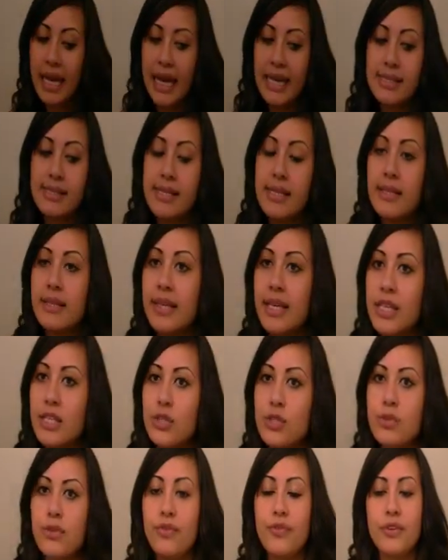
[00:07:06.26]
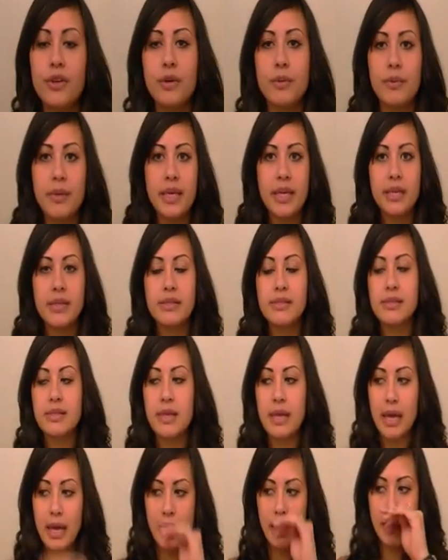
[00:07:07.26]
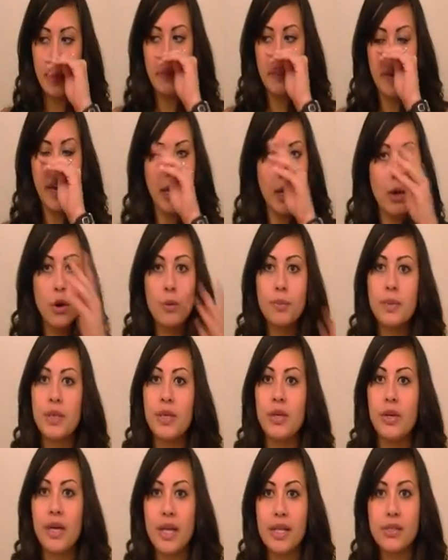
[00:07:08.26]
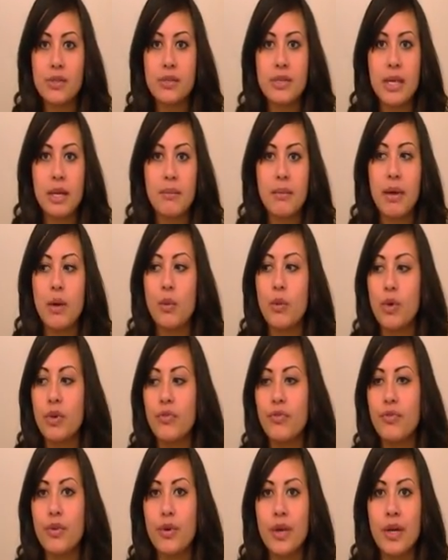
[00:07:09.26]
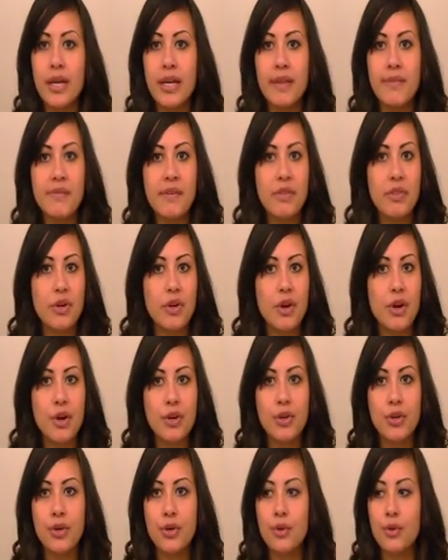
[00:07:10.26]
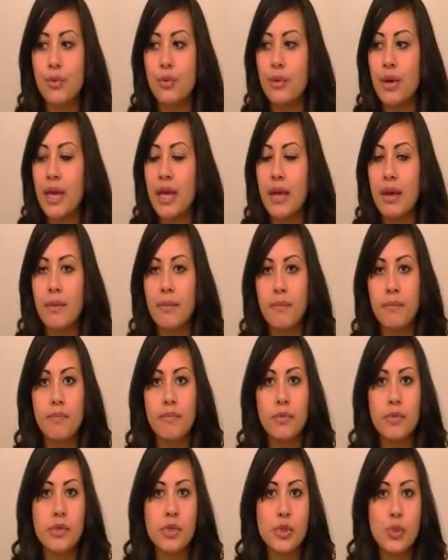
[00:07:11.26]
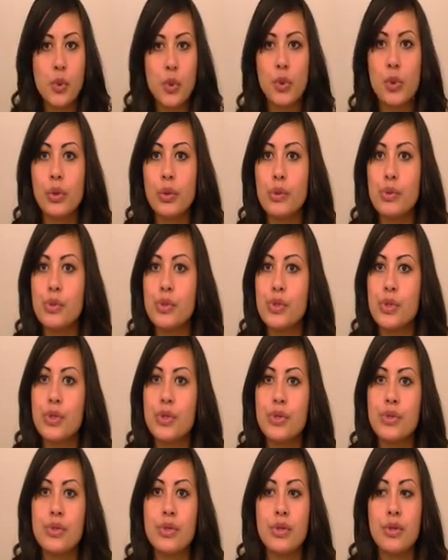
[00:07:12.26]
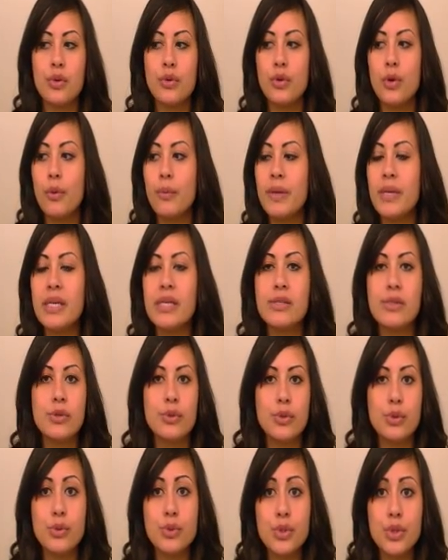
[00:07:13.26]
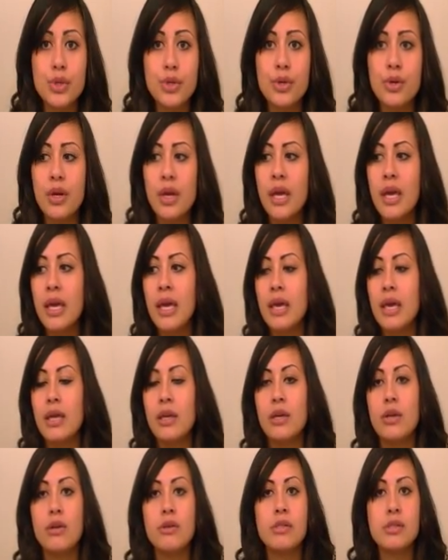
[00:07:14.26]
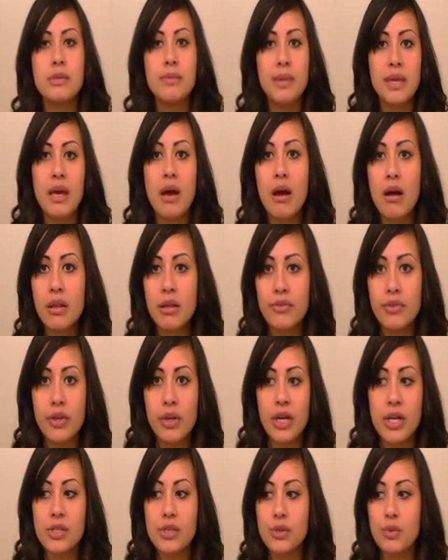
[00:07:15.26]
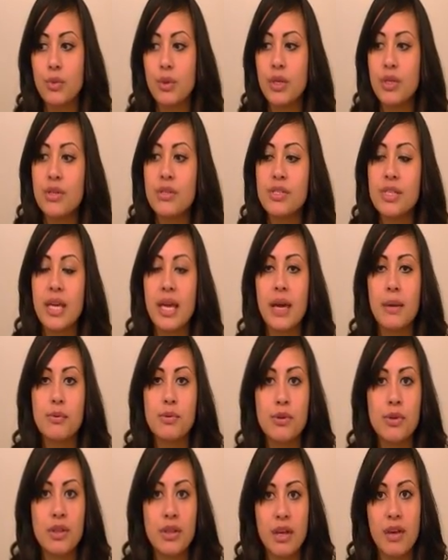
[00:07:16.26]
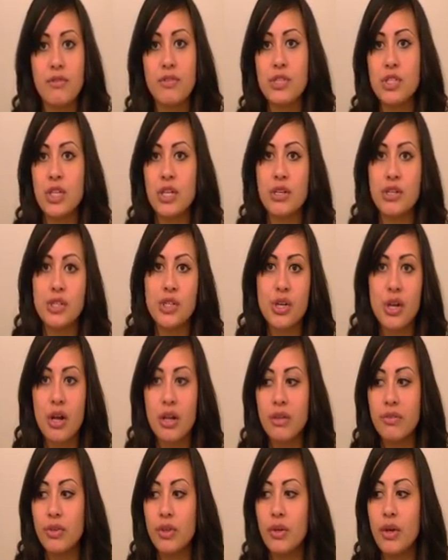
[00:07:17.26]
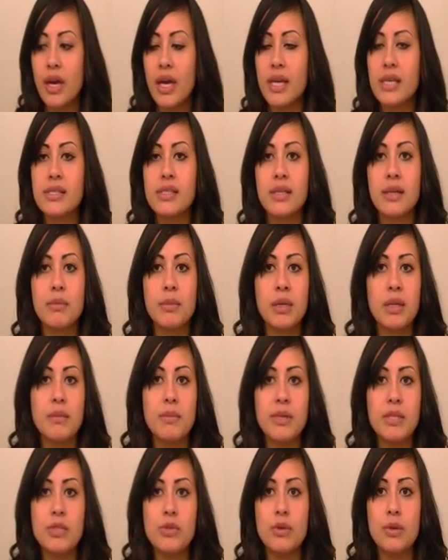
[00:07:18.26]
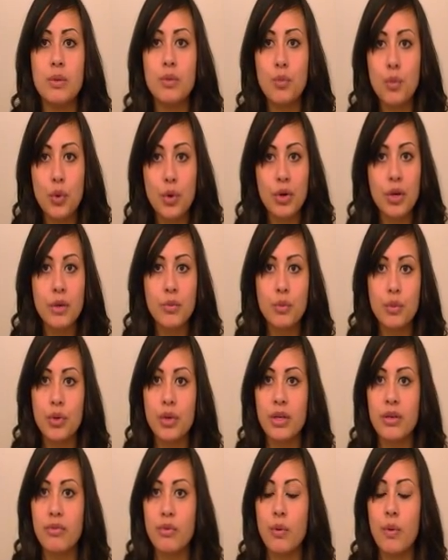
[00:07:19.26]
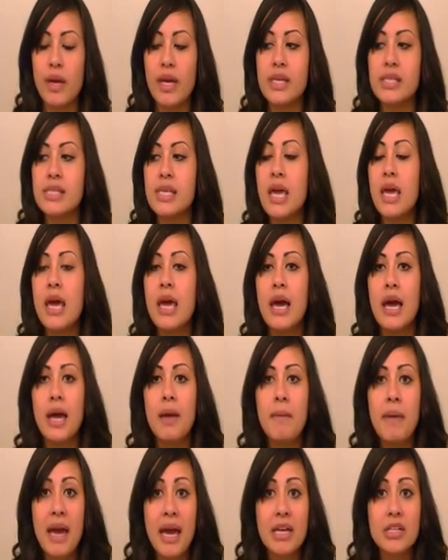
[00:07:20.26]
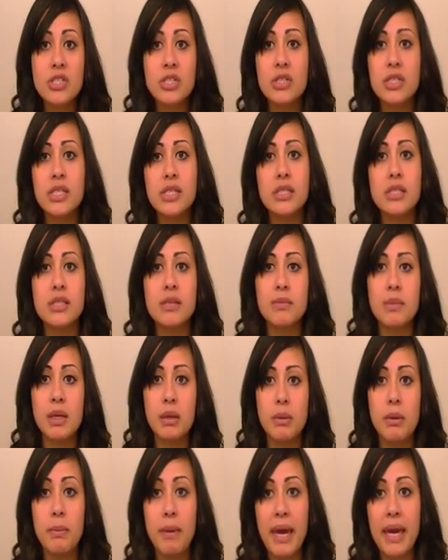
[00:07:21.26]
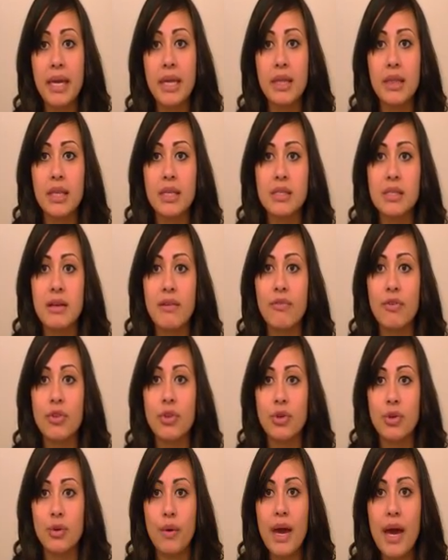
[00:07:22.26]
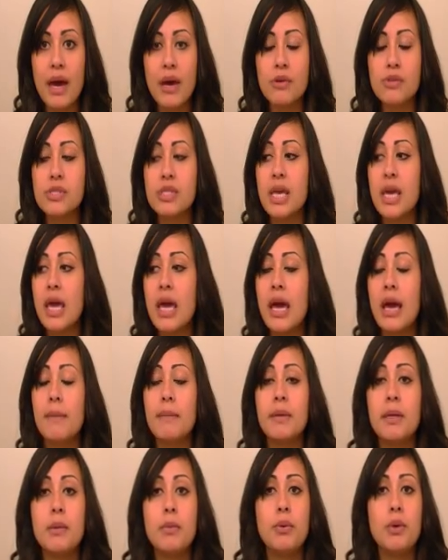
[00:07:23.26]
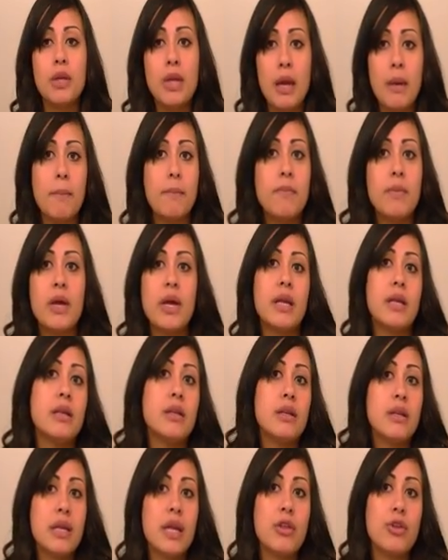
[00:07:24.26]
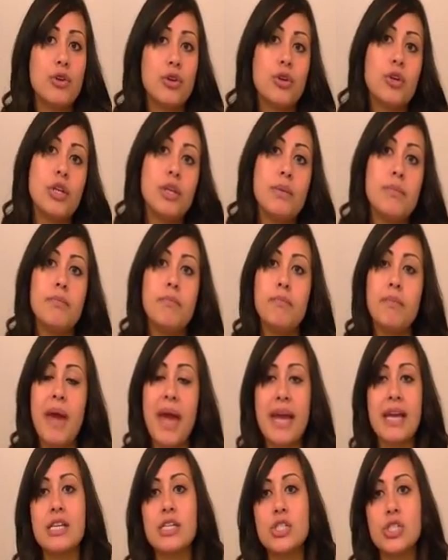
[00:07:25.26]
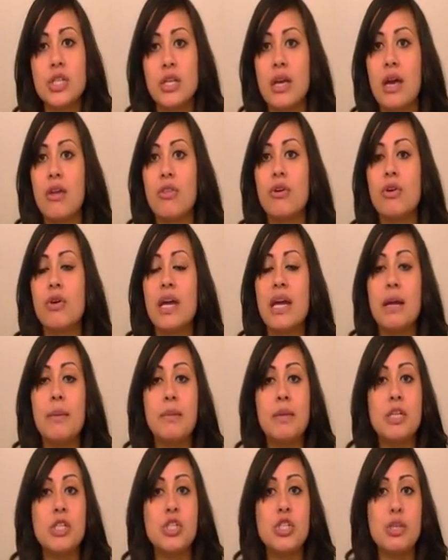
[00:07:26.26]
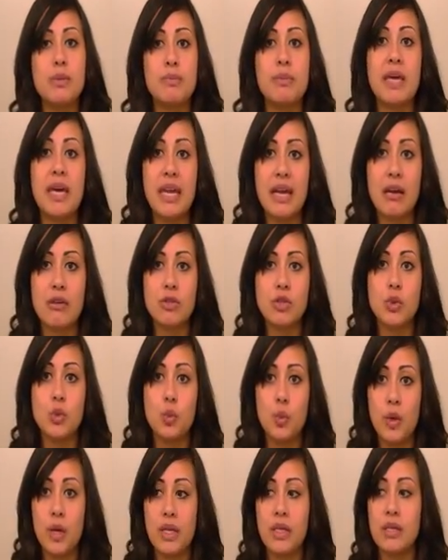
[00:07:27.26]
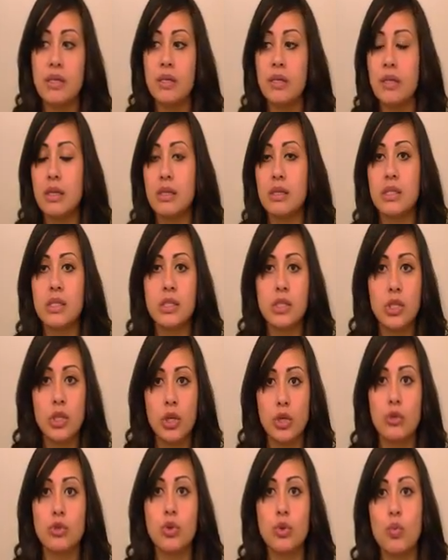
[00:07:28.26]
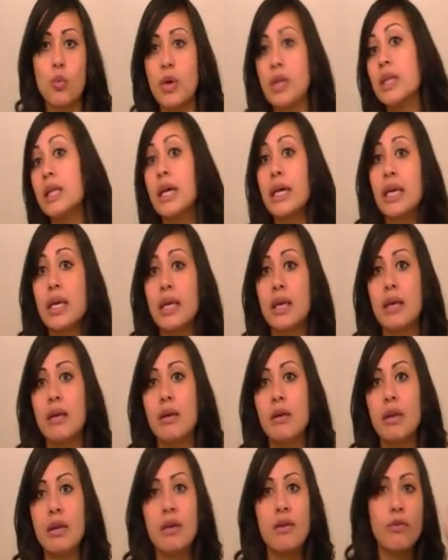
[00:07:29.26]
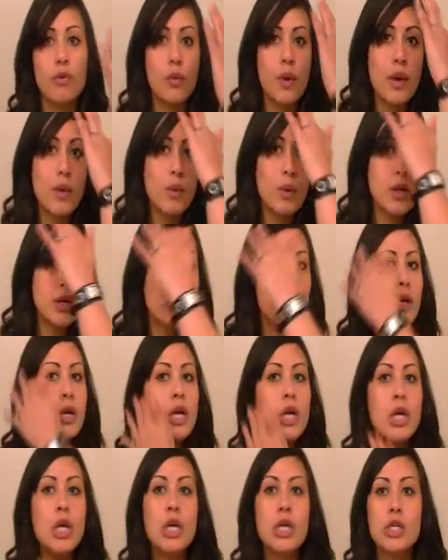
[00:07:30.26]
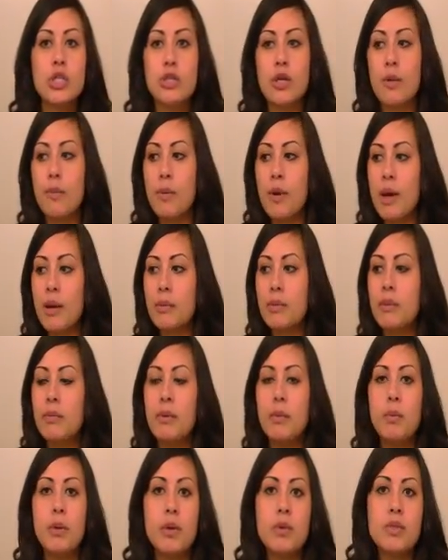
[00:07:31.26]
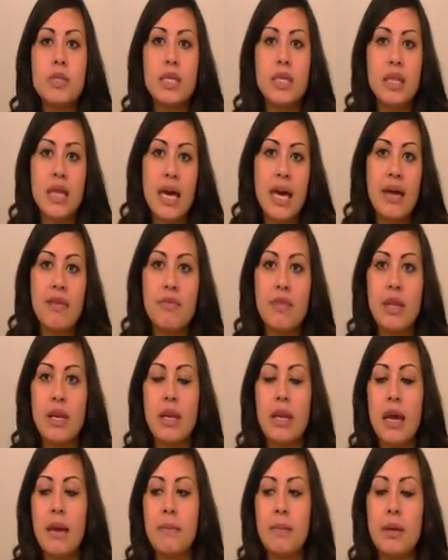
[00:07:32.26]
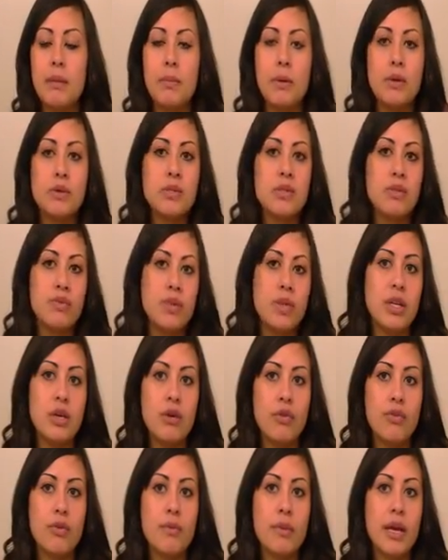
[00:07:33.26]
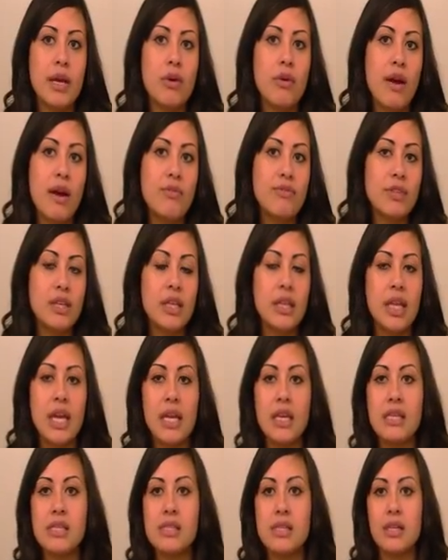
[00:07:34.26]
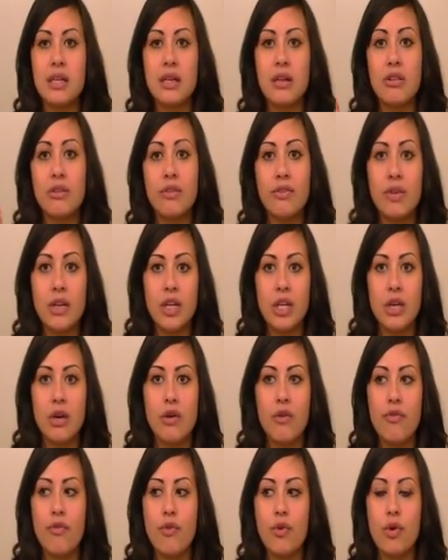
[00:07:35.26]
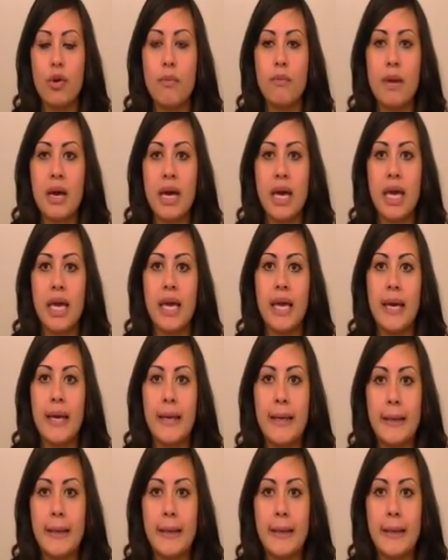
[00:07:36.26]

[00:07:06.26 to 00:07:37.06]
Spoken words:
I didn't get to film it. I hope that you guys will take my word for it and that there are no sore losers. Nobody is a loser. To me, all of you guys are winners. I absolutely love and cherish all of you guys, and I'm going to be doing more and more giveaways. Since I'm going to be packing things up for the new house, I'm going to put another goodie package together, and I'm going to ship that out to one lucky giveaway winner. So I'll probably be posting that, and then I'm going to post a video for my crafting ladies and another video for my